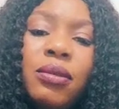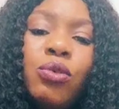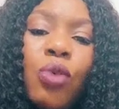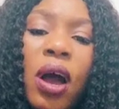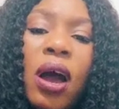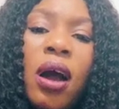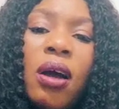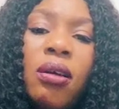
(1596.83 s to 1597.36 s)
you
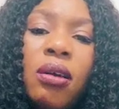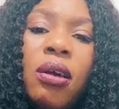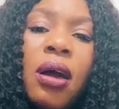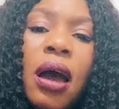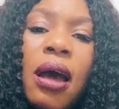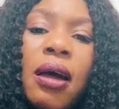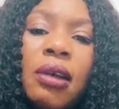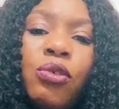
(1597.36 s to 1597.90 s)
are
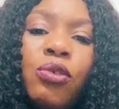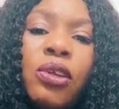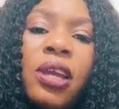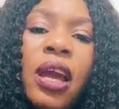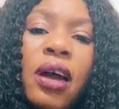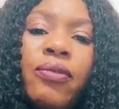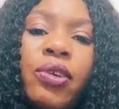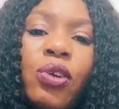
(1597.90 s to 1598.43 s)
actually
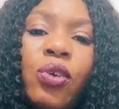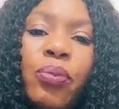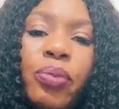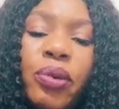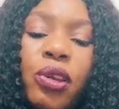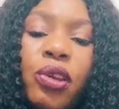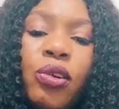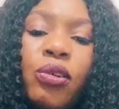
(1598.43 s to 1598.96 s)
having your
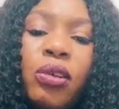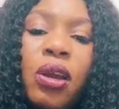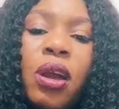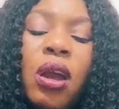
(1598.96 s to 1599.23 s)
period.